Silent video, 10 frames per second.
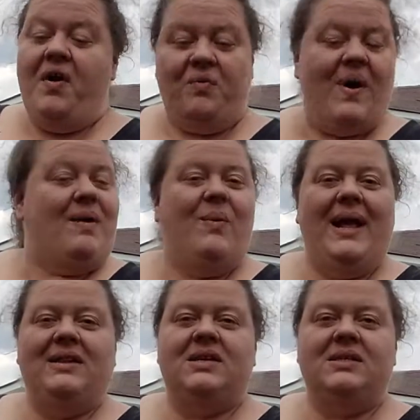Red
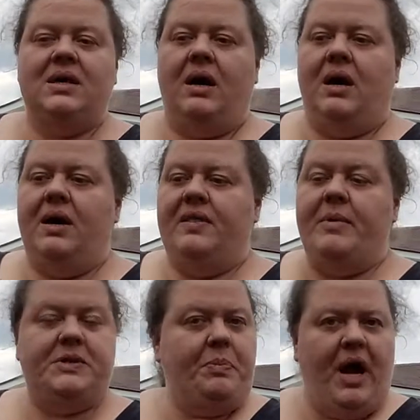wigglers are the
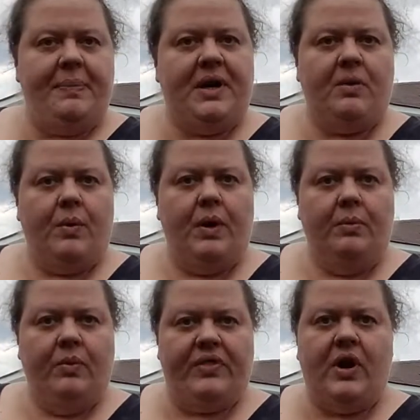most popular
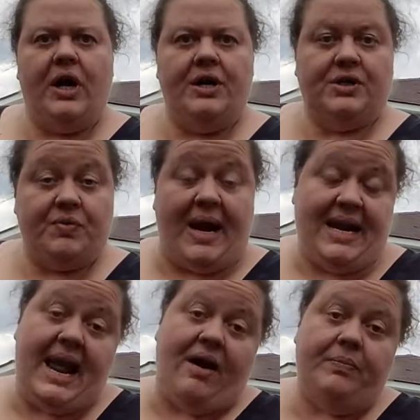worm with gardeners right
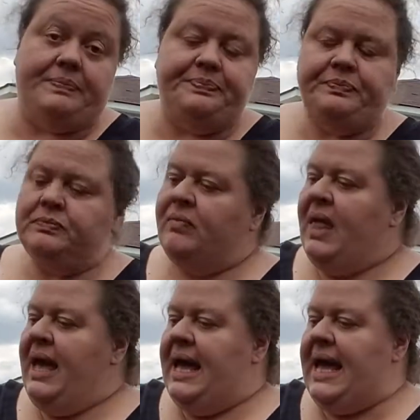now.
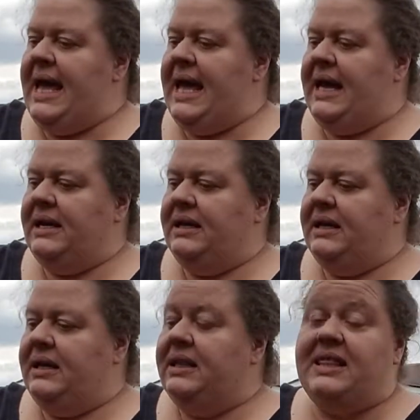And
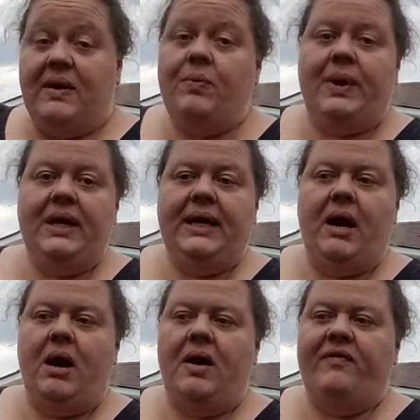they really
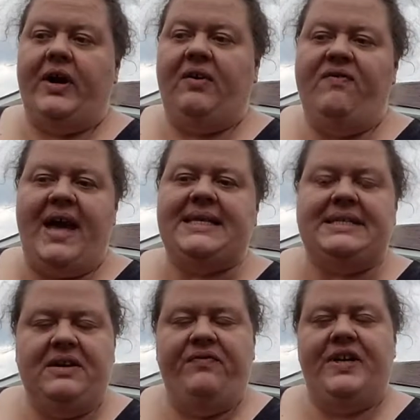are very
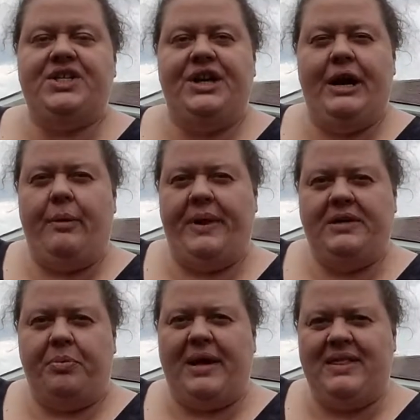fast and efficient at helping
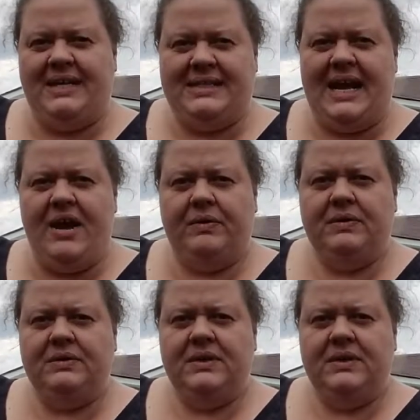to break things down.